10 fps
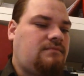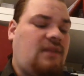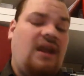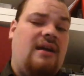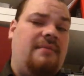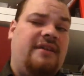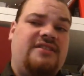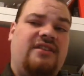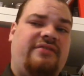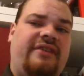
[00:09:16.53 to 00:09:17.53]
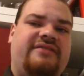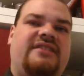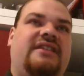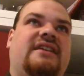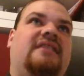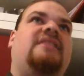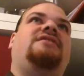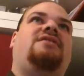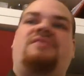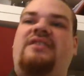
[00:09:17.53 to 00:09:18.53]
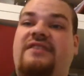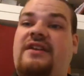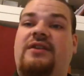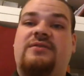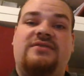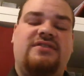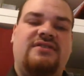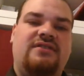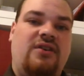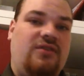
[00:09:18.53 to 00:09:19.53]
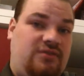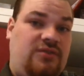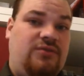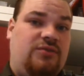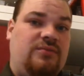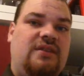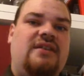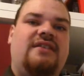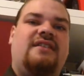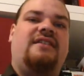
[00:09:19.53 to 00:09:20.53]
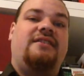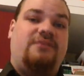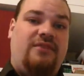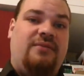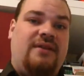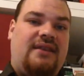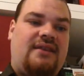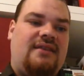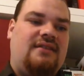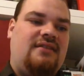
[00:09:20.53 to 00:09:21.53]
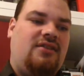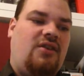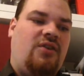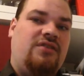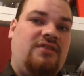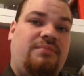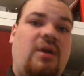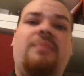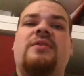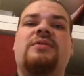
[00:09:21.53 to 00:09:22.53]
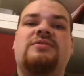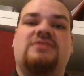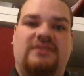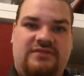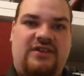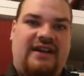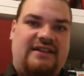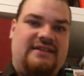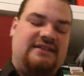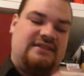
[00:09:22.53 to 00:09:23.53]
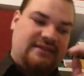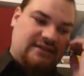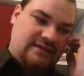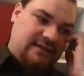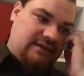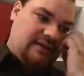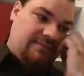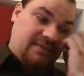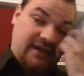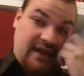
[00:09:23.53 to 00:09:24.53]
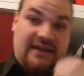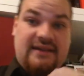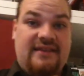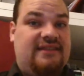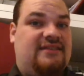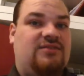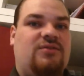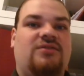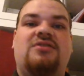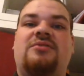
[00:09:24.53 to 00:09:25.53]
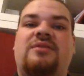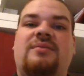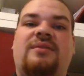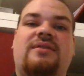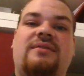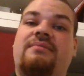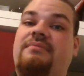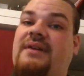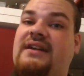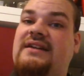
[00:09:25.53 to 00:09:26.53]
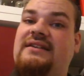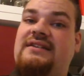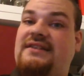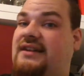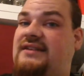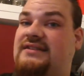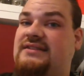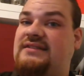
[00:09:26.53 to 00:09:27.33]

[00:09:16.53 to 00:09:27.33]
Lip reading: I myself have seen at least 3 videos on YouTube that I agree with on the proper use of dragons. But again, this is all determinable by dice.